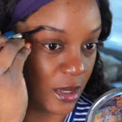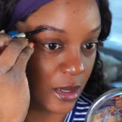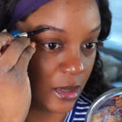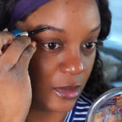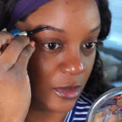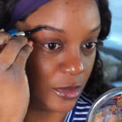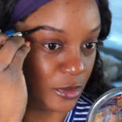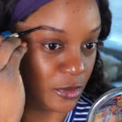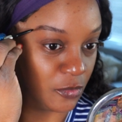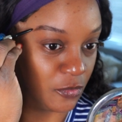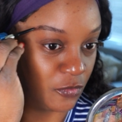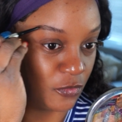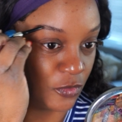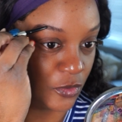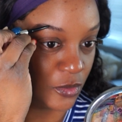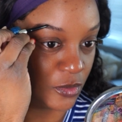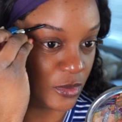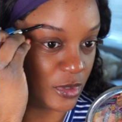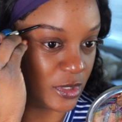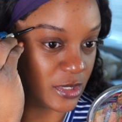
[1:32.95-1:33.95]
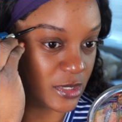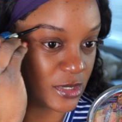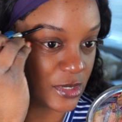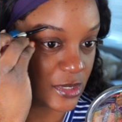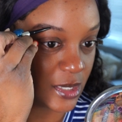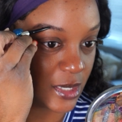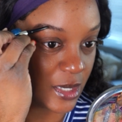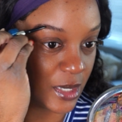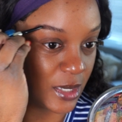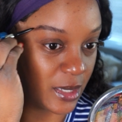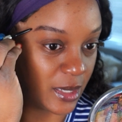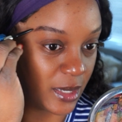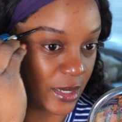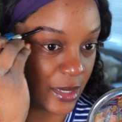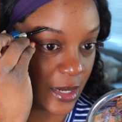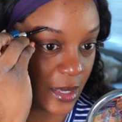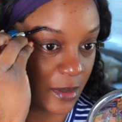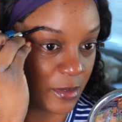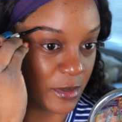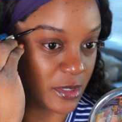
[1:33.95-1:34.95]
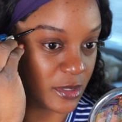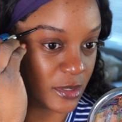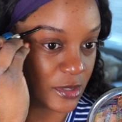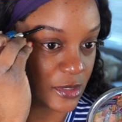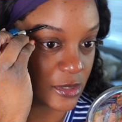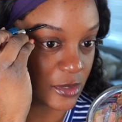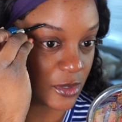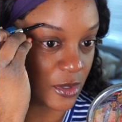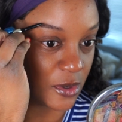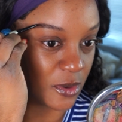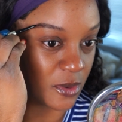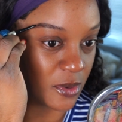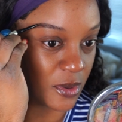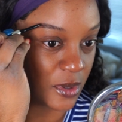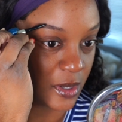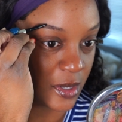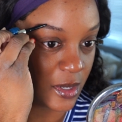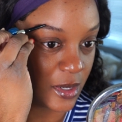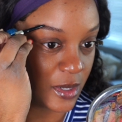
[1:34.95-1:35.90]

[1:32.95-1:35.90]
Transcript: a little fullness and I'll be good to go.